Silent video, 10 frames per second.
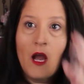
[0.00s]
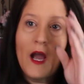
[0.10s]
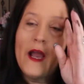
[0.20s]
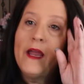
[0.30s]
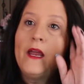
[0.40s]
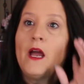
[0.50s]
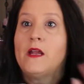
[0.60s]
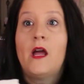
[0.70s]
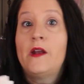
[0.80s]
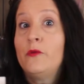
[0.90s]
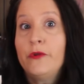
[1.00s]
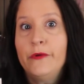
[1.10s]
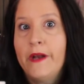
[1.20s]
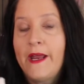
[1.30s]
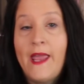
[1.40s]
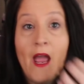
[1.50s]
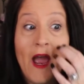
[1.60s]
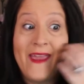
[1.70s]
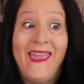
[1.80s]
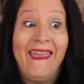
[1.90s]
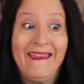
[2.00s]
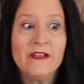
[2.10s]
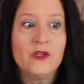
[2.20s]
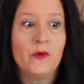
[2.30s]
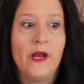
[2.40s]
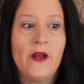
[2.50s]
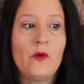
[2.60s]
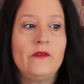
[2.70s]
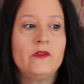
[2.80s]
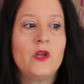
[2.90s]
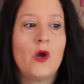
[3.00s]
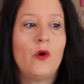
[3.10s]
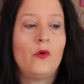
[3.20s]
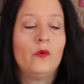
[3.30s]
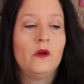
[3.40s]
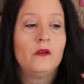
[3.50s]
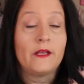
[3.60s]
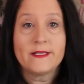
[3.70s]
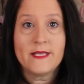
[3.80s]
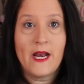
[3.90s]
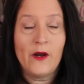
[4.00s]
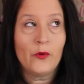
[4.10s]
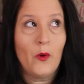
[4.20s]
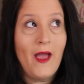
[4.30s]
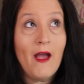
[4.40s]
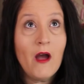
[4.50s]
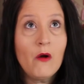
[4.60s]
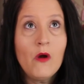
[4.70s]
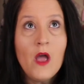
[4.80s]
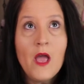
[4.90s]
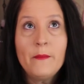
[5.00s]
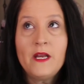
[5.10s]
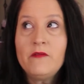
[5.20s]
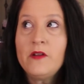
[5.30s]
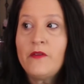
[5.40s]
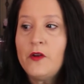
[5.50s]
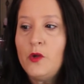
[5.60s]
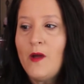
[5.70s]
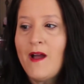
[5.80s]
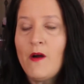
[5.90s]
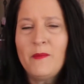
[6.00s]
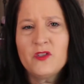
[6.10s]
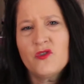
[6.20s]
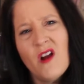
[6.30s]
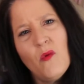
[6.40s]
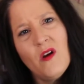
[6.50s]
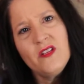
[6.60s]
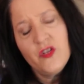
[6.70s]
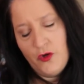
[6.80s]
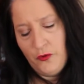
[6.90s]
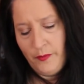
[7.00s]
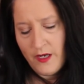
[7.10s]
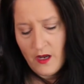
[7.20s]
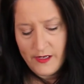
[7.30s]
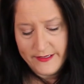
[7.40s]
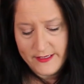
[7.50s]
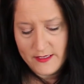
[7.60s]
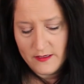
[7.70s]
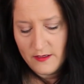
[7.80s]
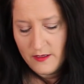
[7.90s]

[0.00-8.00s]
I don't do it. I can't do it. I don't even know, like I said, I don't know how, but even if I knew how, I'm not sure I want to, because